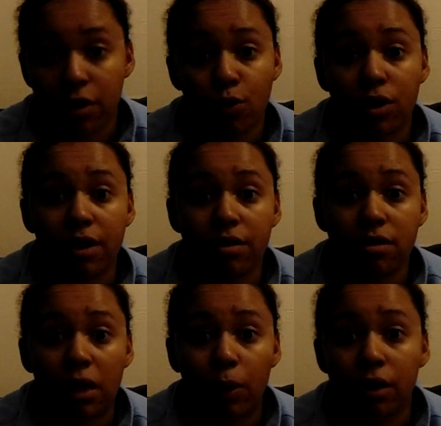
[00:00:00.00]
it is what it
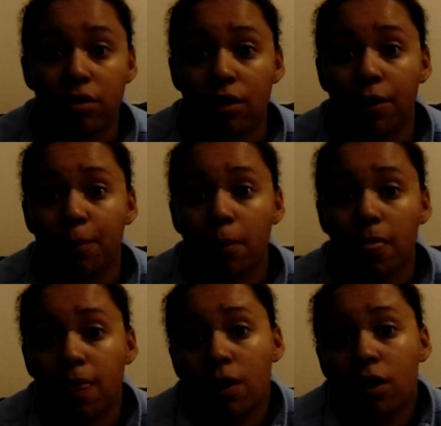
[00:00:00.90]
is anyway, so,
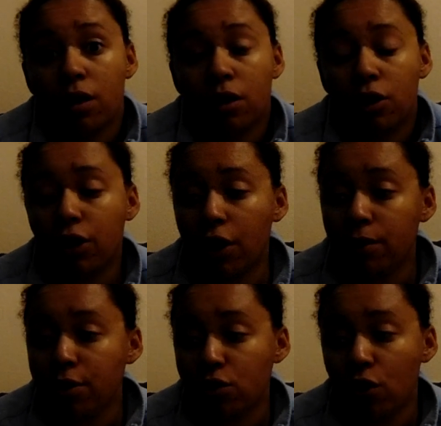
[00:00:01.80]
you
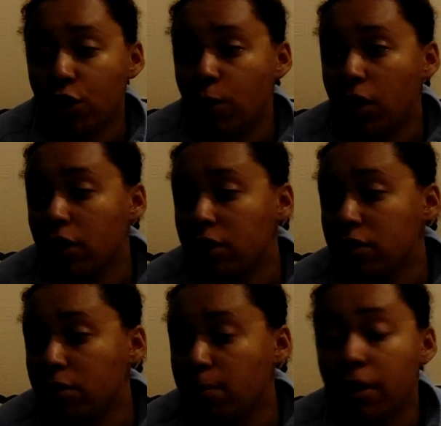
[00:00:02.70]
know, it's not going to work.
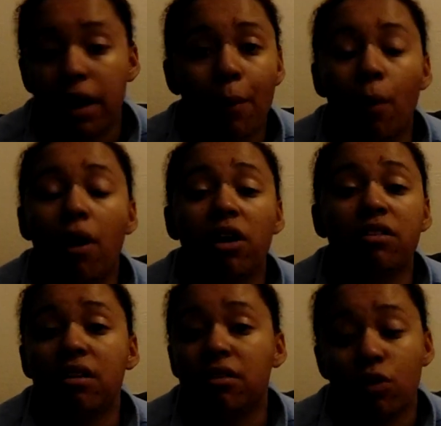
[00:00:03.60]
Network
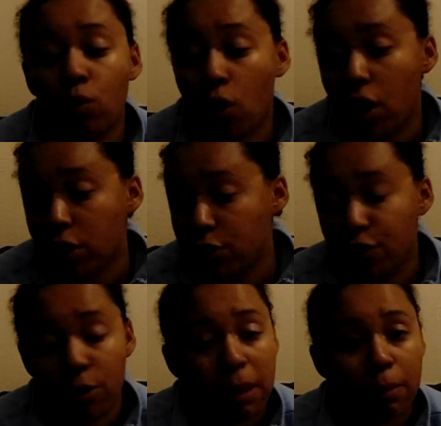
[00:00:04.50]
marketing doesn't work.
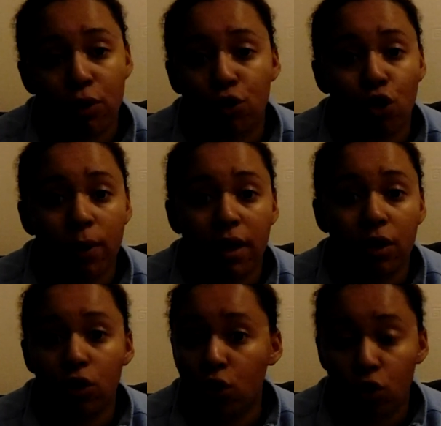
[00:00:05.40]
For the people that do
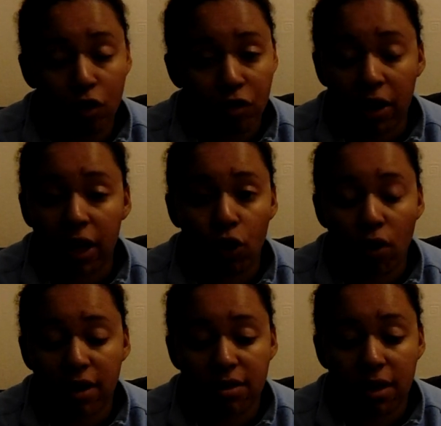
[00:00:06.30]
it, you're fucking
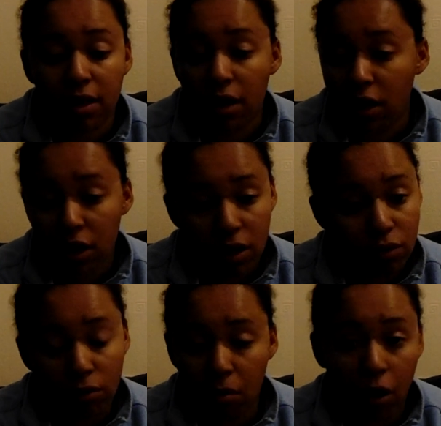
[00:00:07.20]
crazy.
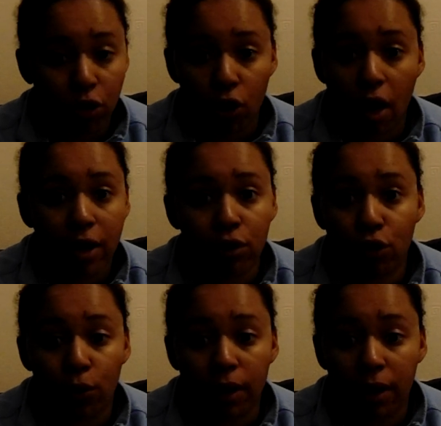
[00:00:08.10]
I don't know how you
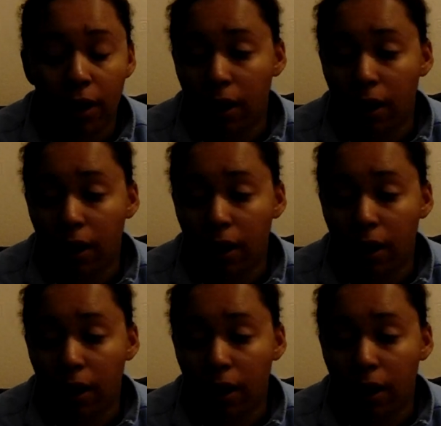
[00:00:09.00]
do it.